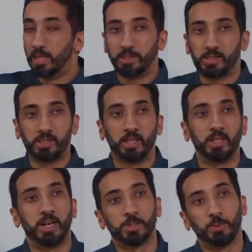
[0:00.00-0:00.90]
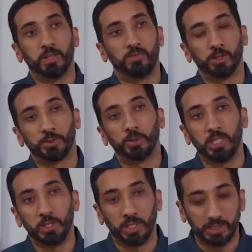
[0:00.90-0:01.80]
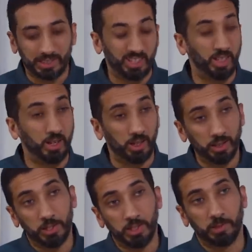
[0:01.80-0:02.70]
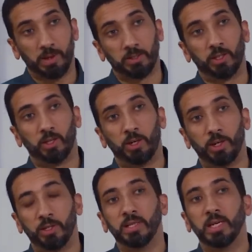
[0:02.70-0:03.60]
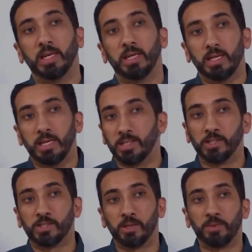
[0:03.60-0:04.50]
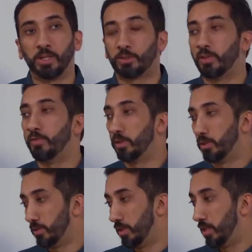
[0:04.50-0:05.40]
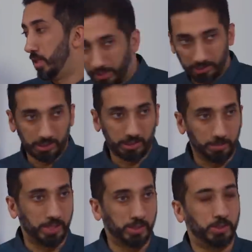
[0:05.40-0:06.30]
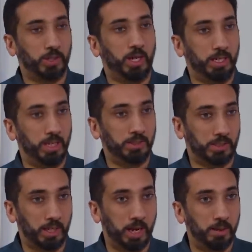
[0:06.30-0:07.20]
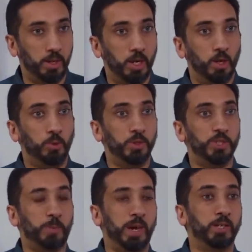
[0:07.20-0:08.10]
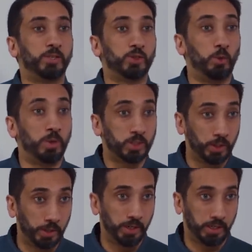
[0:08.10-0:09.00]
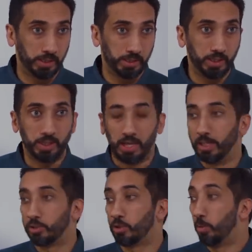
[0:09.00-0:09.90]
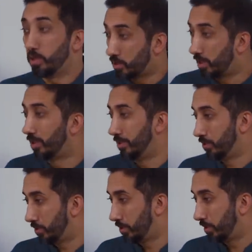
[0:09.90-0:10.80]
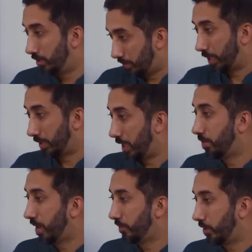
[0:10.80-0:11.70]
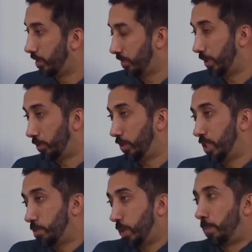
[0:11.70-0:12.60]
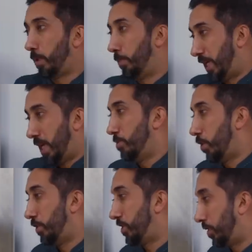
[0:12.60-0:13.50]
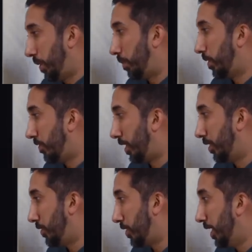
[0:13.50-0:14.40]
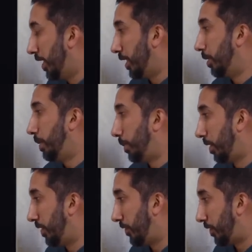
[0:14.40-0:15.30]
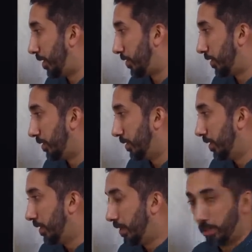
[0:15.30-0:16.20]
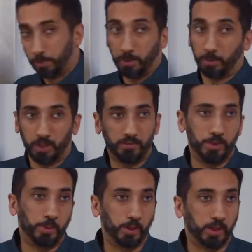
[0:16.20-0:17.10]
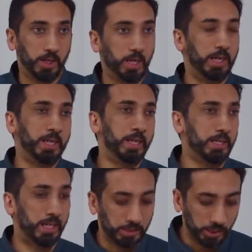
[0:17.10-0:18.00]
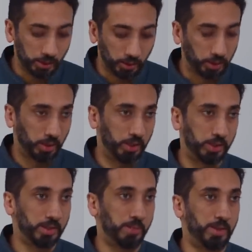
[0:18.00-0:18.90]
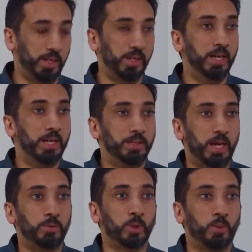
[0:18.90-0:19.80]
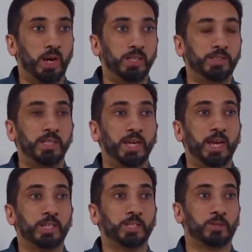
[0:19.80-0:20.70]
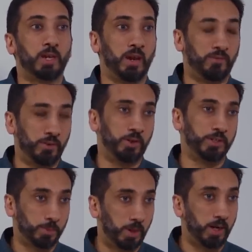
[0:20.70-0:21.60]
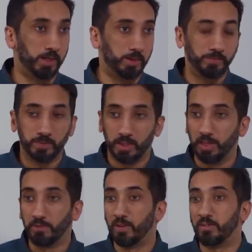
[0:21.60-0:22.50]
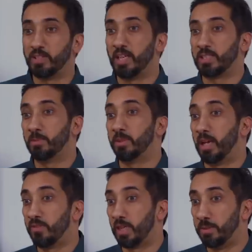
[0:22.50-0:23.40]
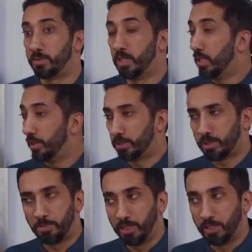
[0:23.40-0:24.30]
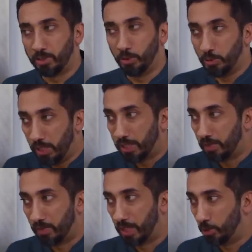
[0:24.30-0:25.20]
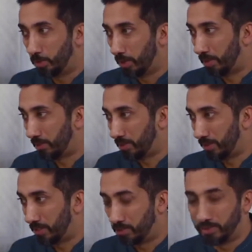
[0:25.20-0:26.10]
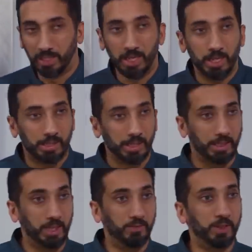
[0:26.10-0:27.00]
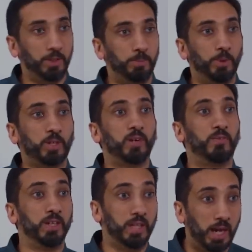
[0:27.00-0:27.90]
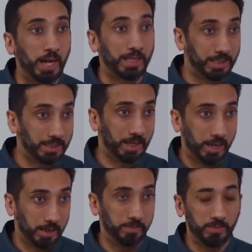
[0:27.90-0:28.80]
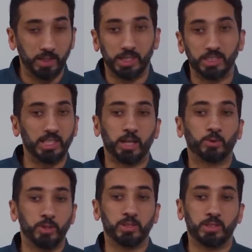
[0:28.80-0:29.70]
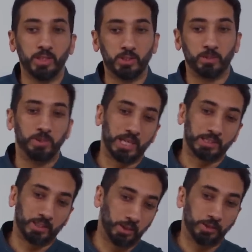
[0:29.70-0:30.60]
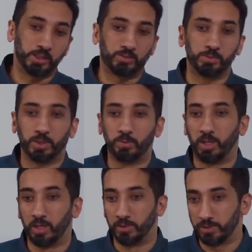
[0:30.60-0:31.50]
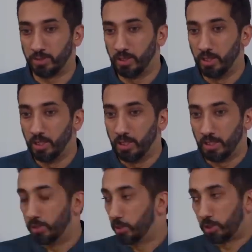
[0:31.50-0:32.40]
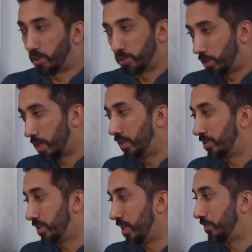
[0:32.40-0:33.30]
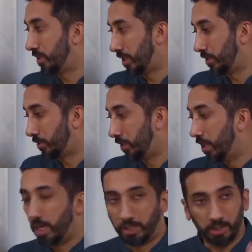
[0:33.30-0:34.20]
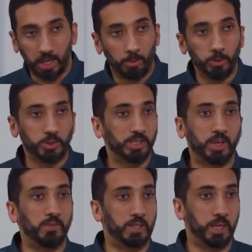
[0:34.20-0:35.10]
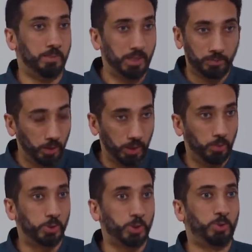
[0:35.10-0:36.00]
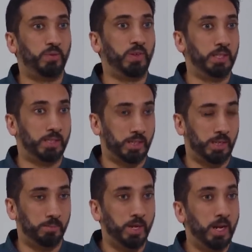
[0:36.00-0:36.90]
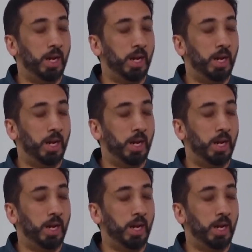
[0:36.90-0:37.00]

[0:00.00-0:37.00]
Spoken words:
This is Allah's way of also teaching us that the knowledge he's about to learn isn't something trivial. This is the messenger, alayhi salam, who inspired so much learning and so much knowledge that came after him. His people became known as the people of knowledge and the people of information and the people of the book. In any case, he's going to learn something that requires an extra effort on his part. Even if it takes him lifetimes, there's something unique and valuable about these lessons that even the book of Allah at the time is not going to teach him. He has to learn this from somewhere else. Even the Torah doesn't have this answer. And Allah won't just give it to him. He won't just reveal it to him.